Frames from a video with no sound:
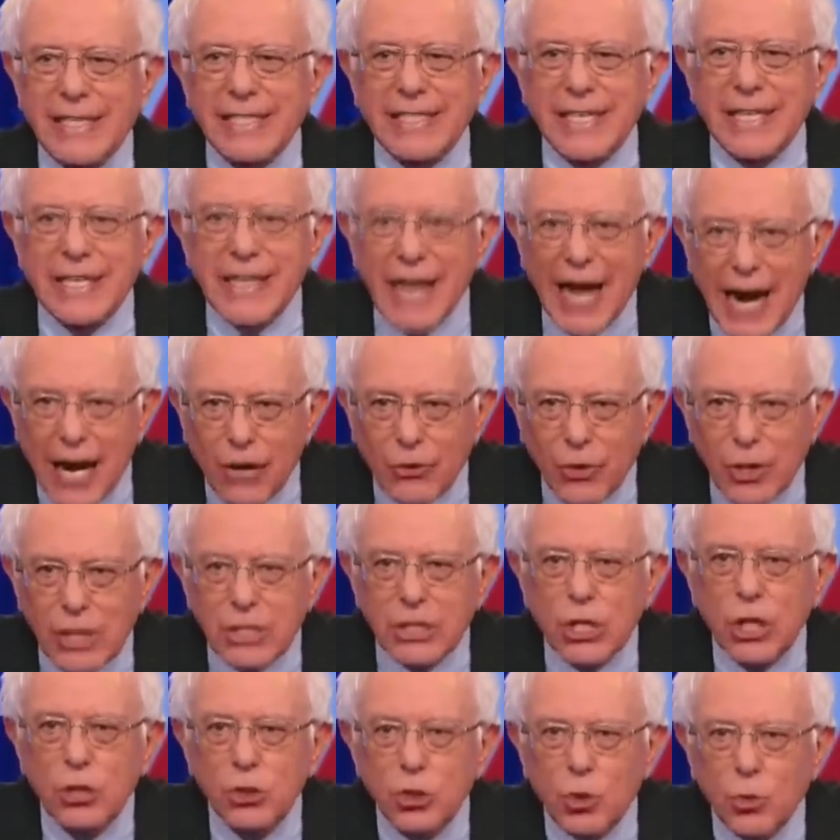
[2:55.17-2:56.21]
is
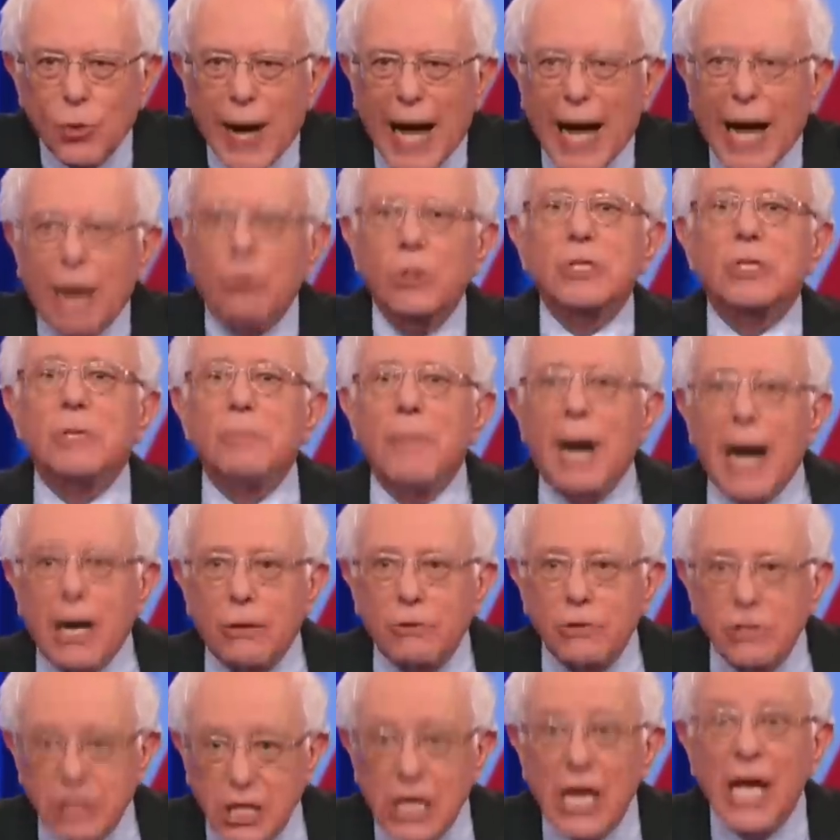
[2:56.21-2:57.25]
inherent to our
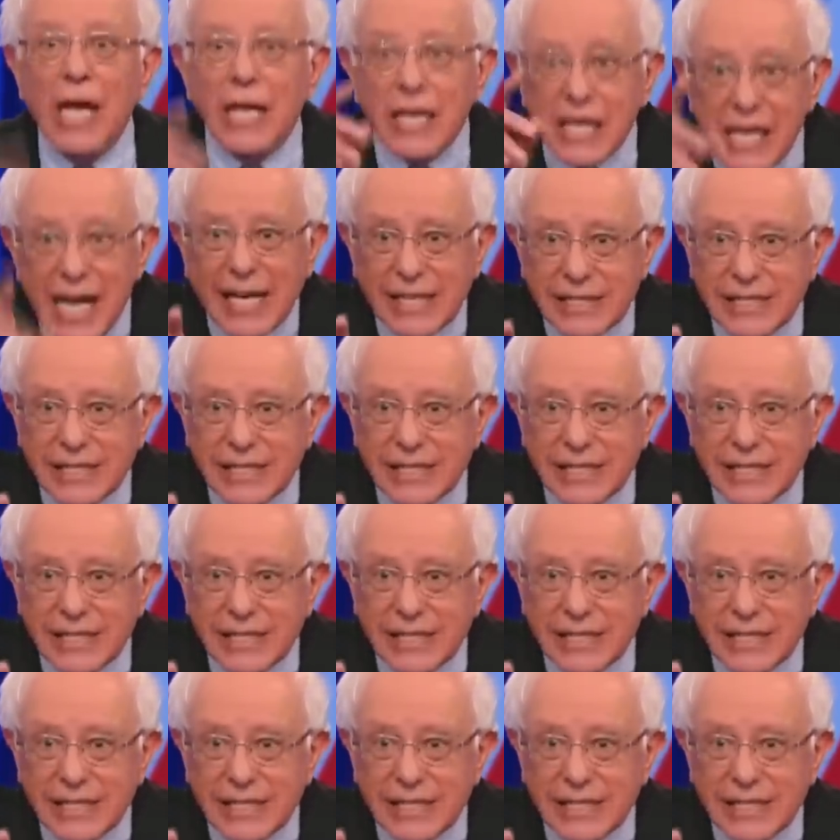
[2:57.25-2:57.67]
democracy.